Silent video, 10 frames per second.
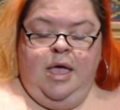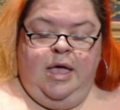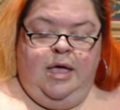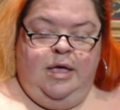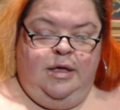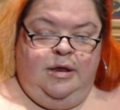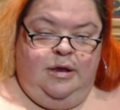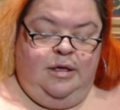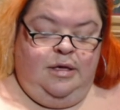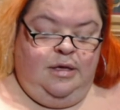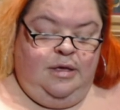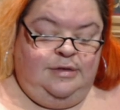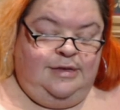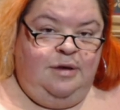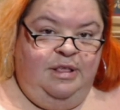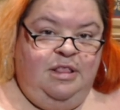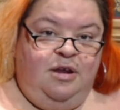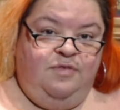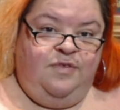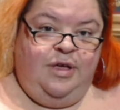and it's going to be a lot
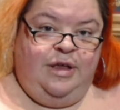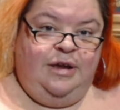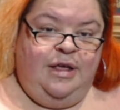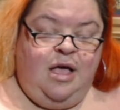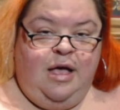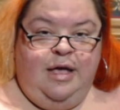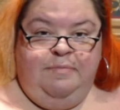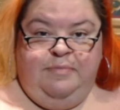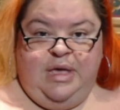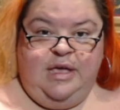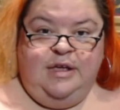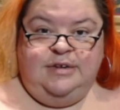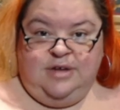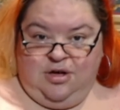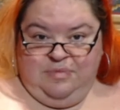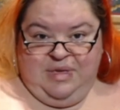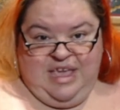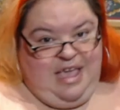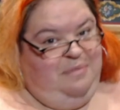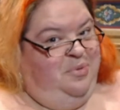of fun. I'm making
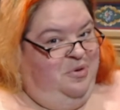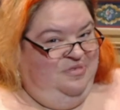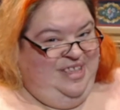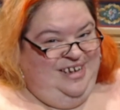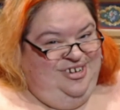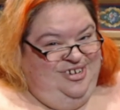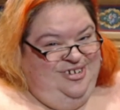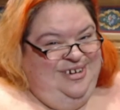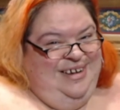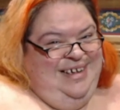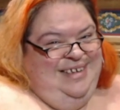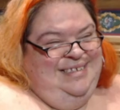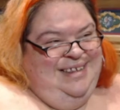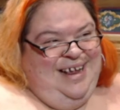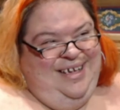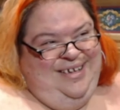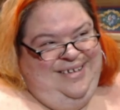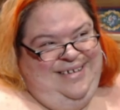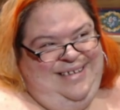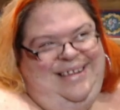Tommy a bowling shirt. He said I
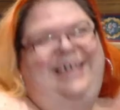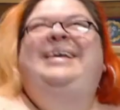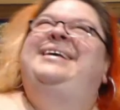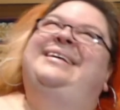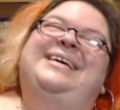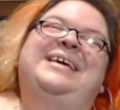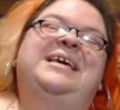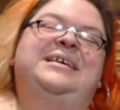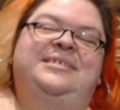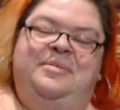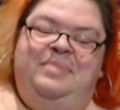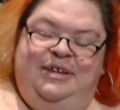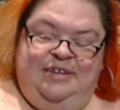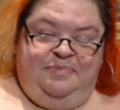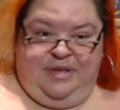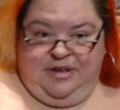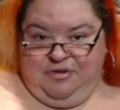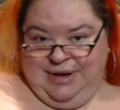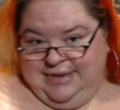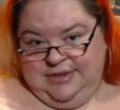could. So I picked up a
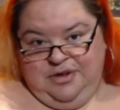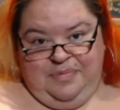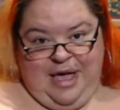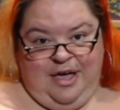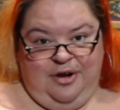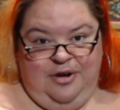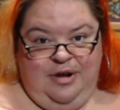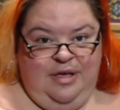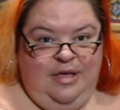quick sew pattern.